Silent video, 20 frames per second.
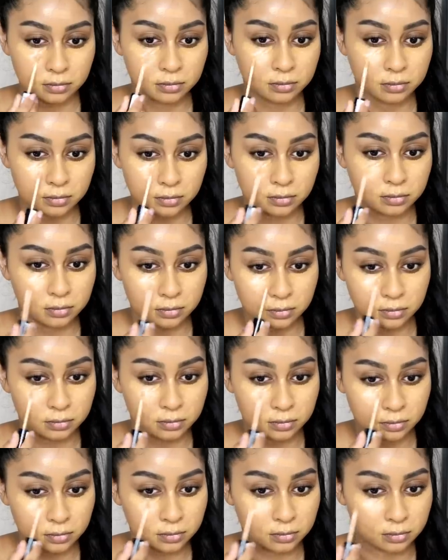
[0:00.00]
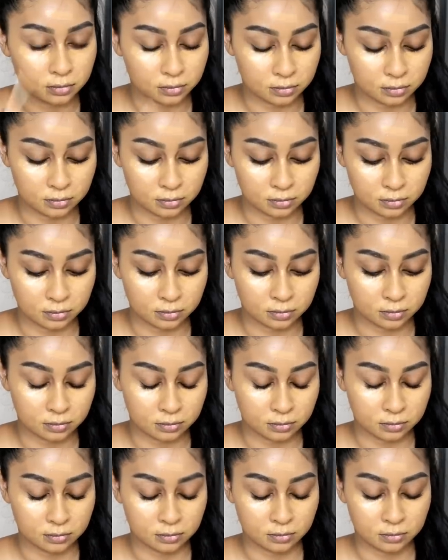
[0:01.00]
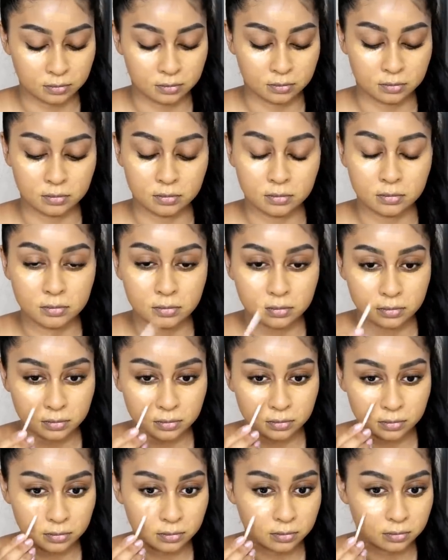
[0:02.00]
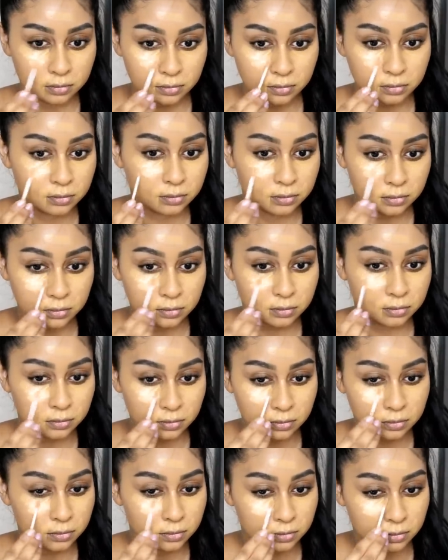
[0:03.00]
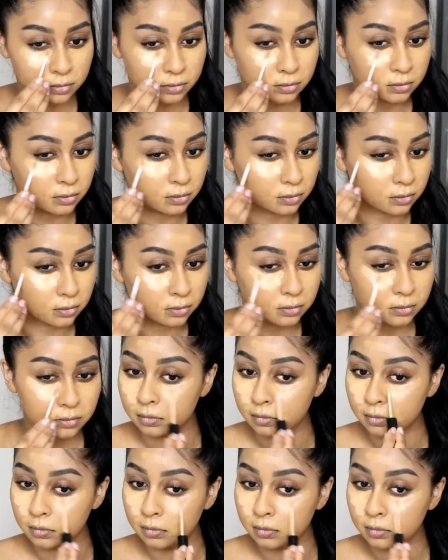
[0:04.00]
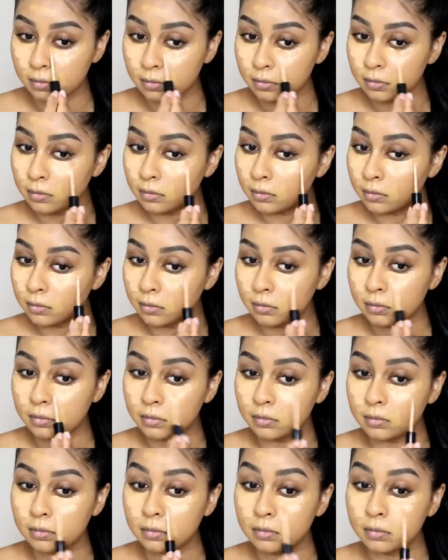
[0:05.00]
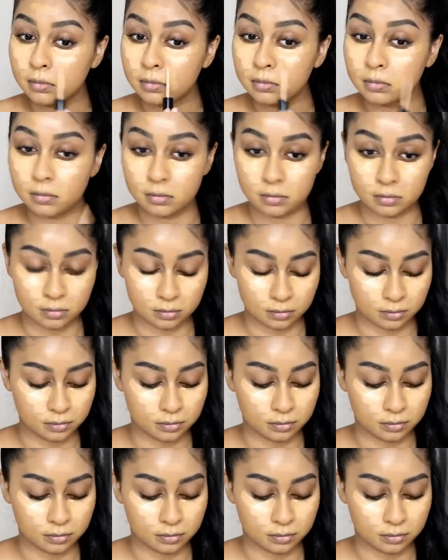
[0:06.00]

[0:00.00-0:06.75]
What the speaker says: (silence)